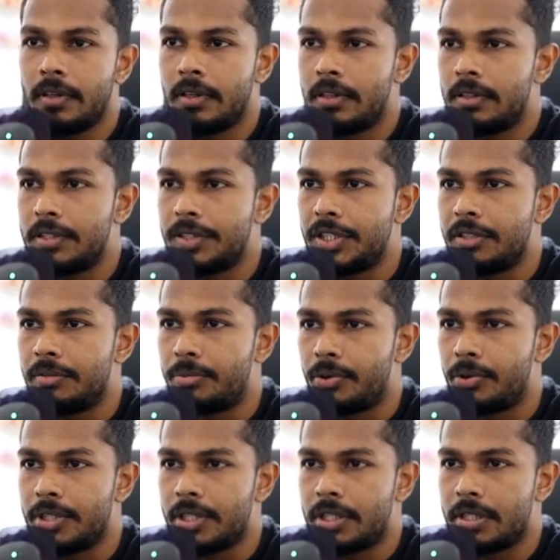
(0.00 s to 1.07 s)
This is the
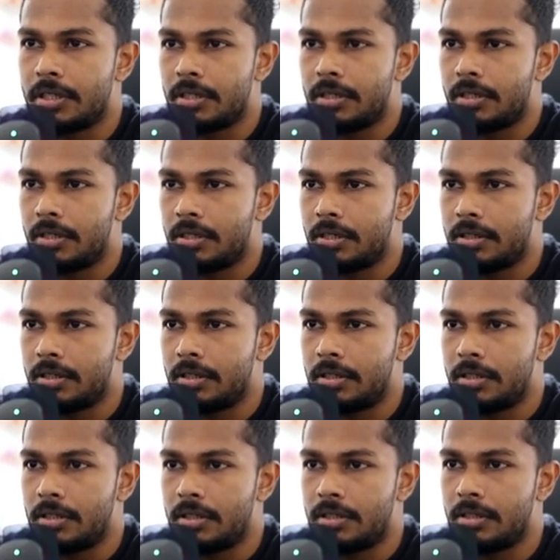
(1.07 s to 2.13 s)
project, and